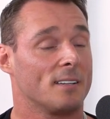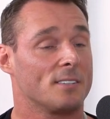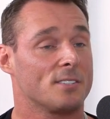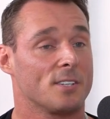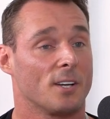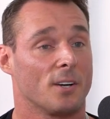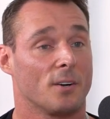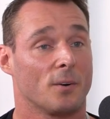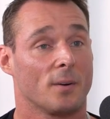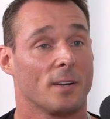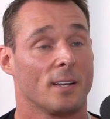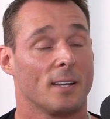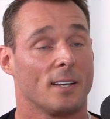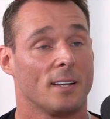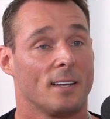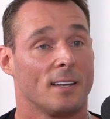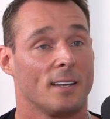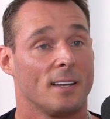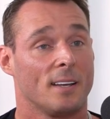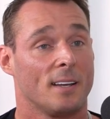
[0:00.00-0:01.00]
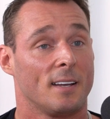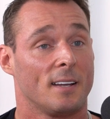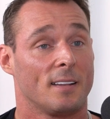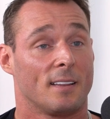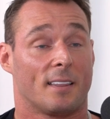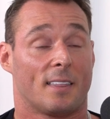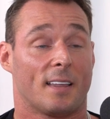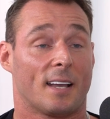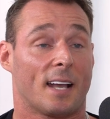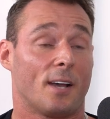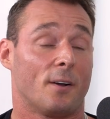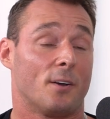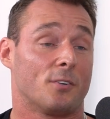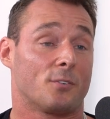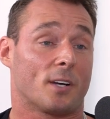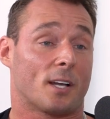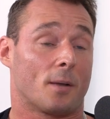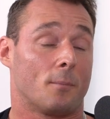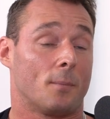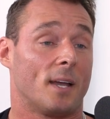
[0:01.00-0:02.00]
And so the thing I always
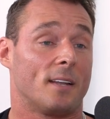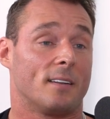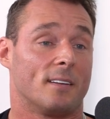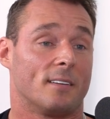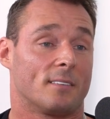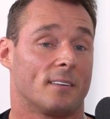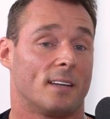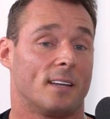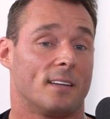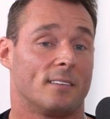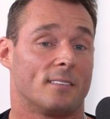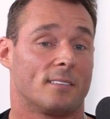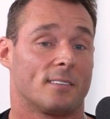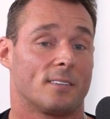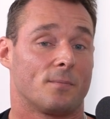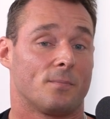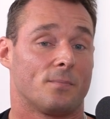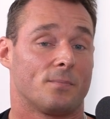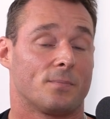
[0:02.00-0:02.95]
recommend is